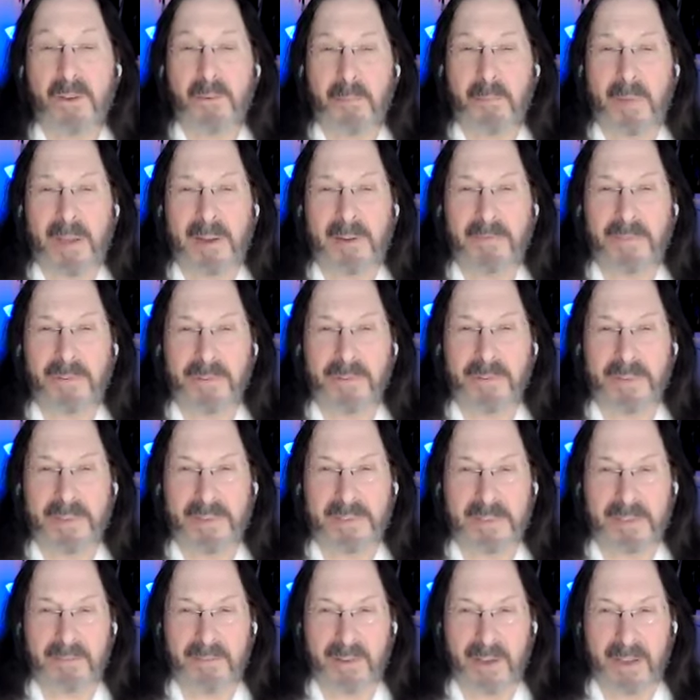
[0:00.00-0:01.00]
So
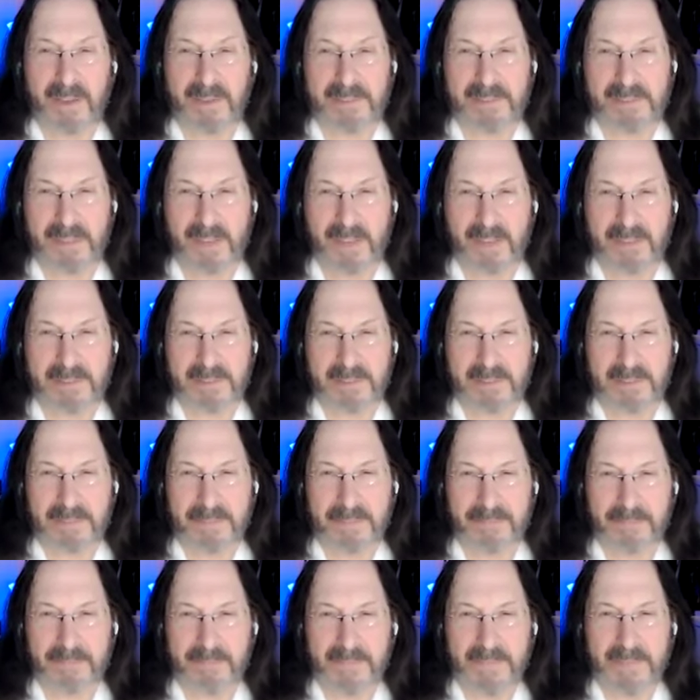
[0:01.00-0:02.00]
mindfulness invites us,
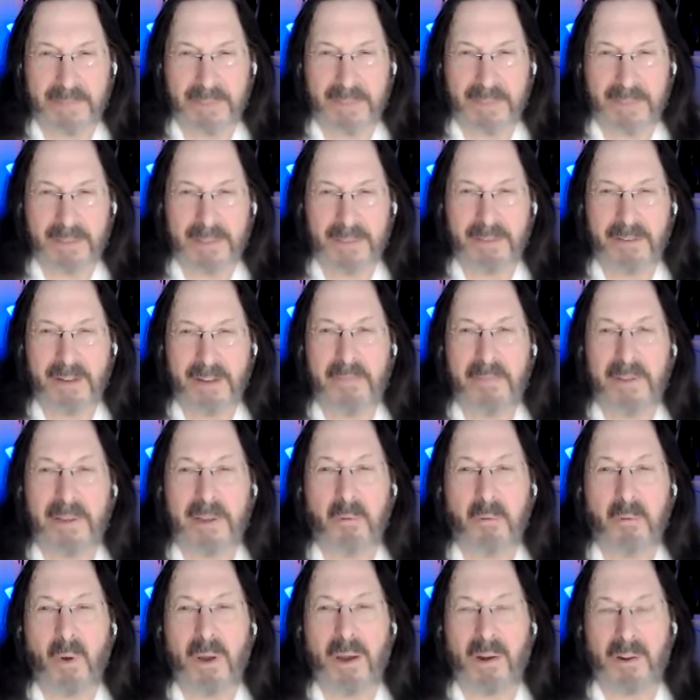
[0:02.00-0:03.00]

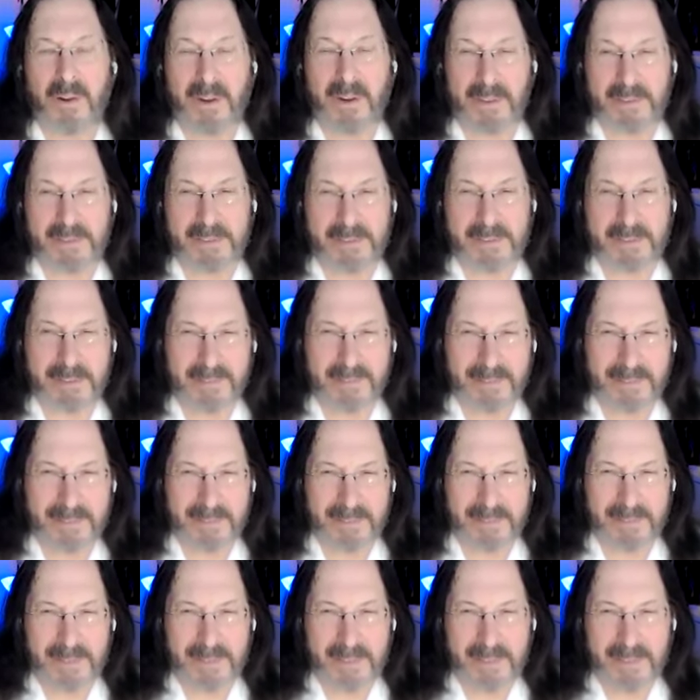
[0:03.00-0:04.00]
loving awareness.
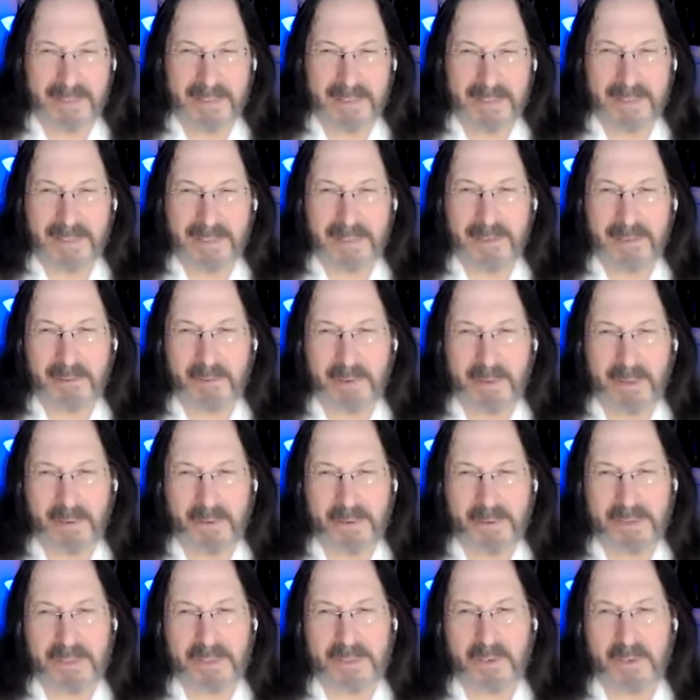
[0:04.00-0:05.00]
We
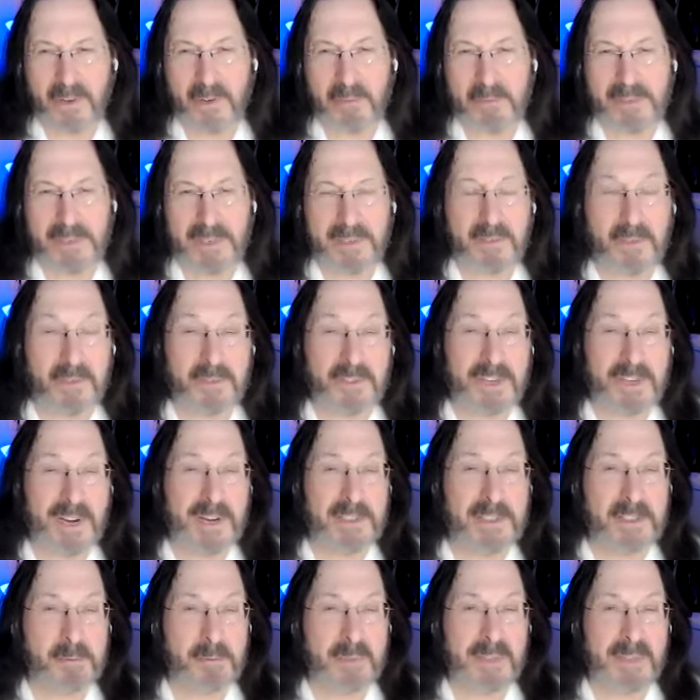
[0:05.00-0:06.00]
use the terms
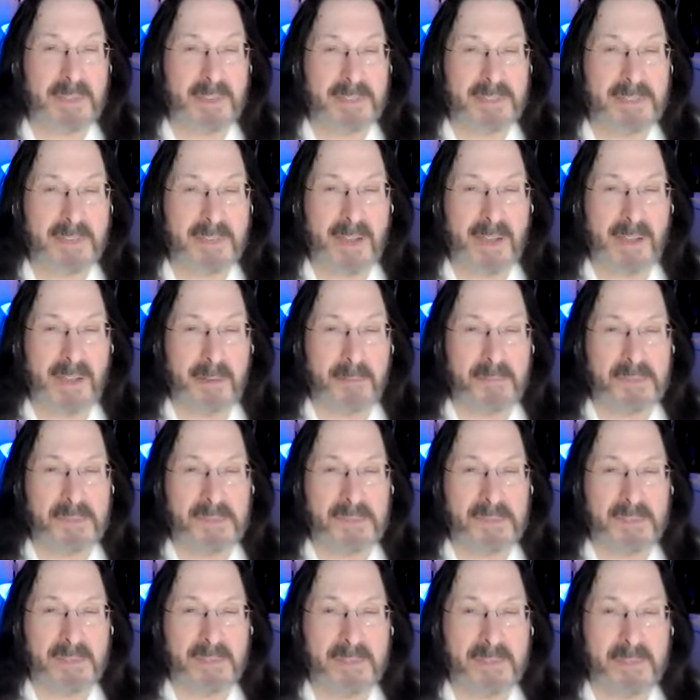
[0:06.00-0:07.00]
interchangeably at
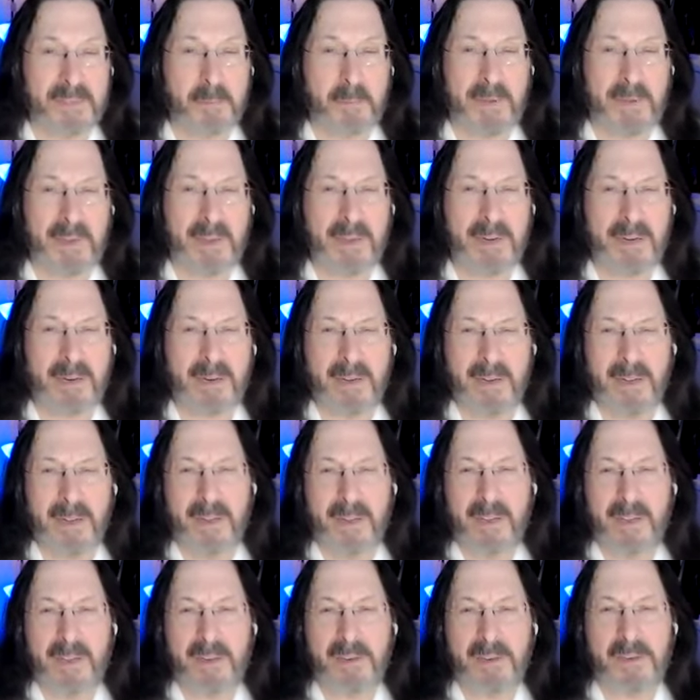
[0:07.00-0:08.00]
times to begin
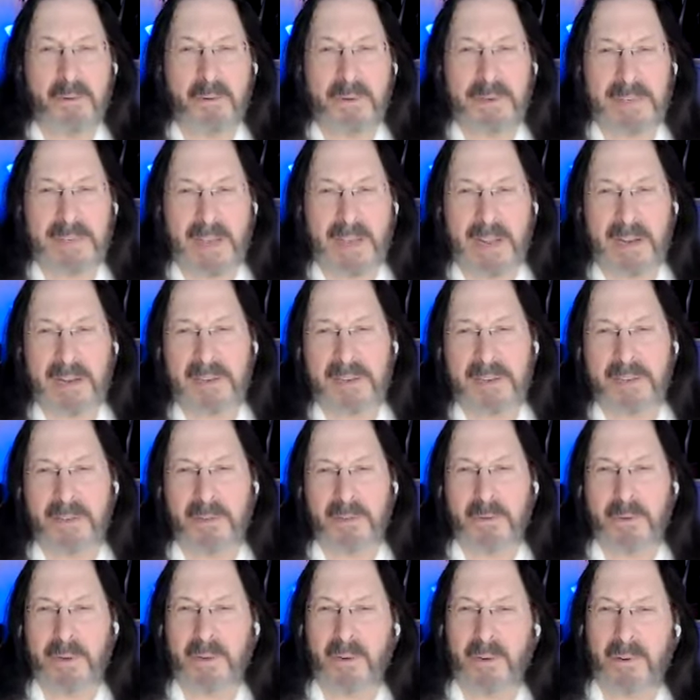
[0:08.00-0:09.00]
to attend
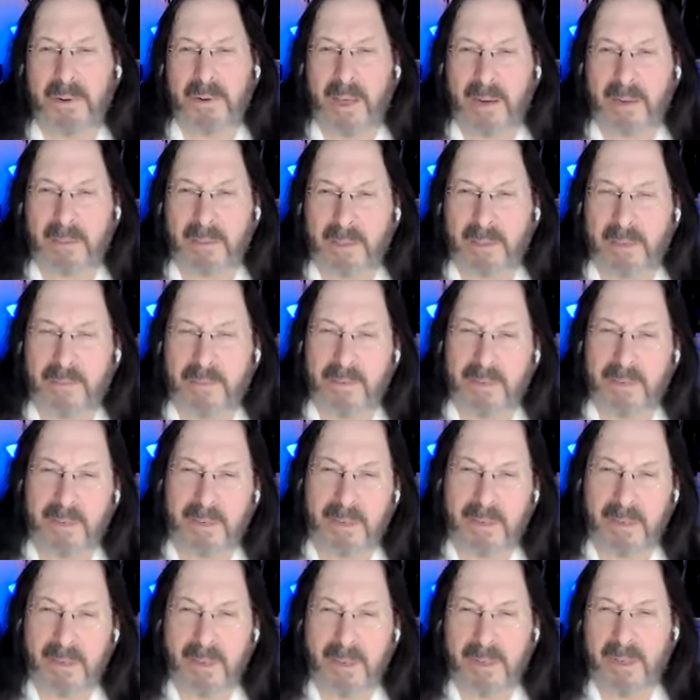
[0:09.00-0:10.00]
to and learn how to live
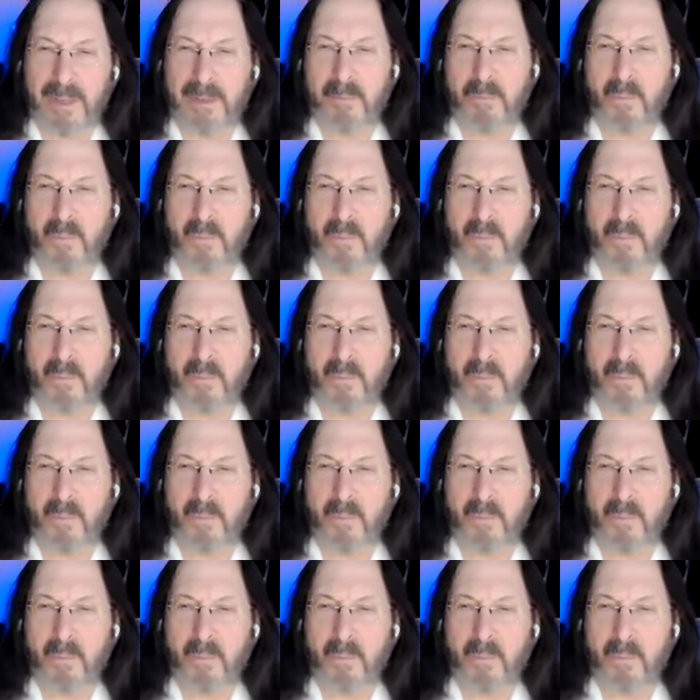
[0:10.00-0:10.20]
in